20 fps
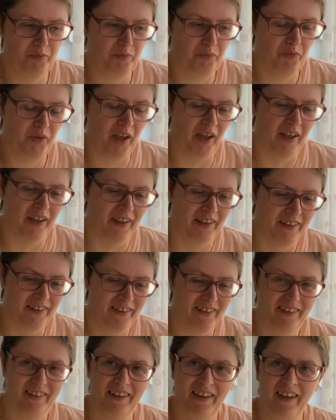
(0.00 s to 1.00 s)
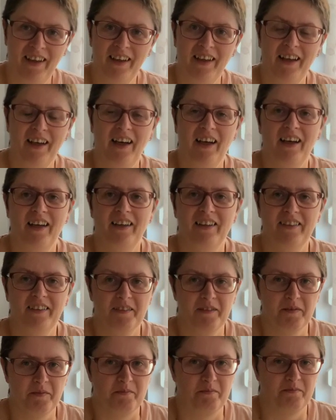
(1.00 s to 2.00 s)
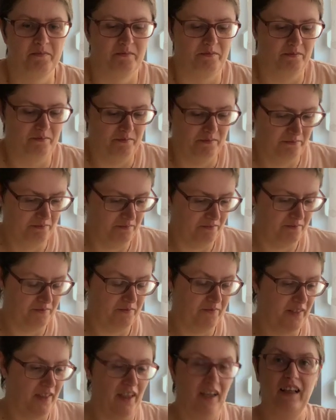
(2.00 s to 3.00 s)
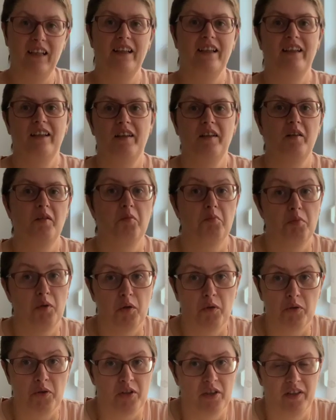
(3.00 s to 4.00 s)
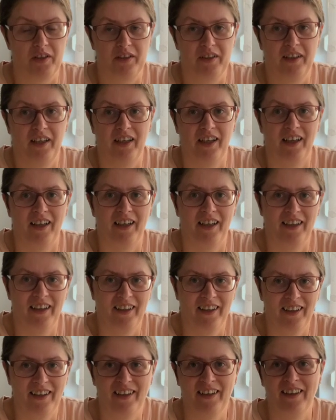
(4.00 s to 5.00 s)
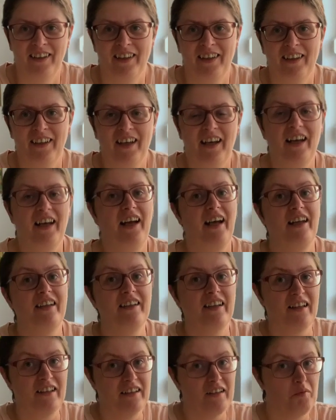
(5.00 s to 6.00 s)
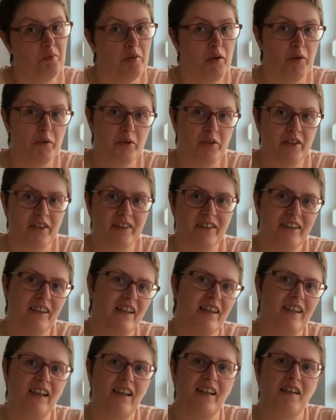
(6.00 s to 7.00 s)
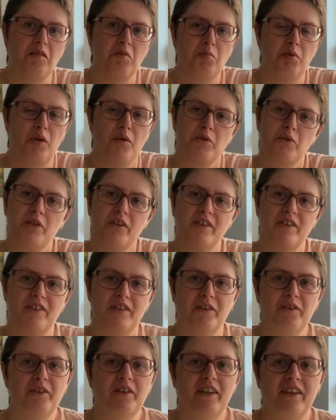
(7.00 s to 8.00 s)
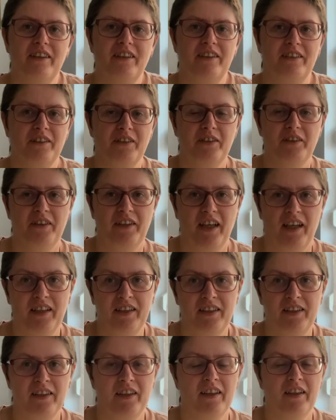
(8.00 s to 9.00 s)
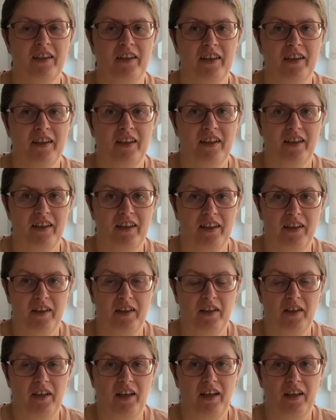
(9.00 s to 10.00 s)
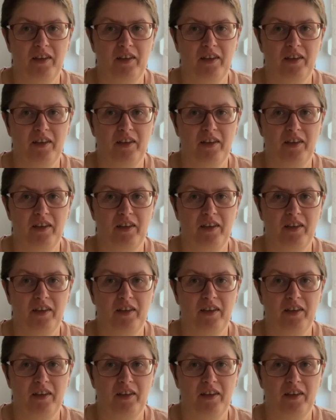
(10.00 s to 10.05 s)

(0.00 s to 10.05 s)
a little potion, and a little potion, and a little potion, so that you get, I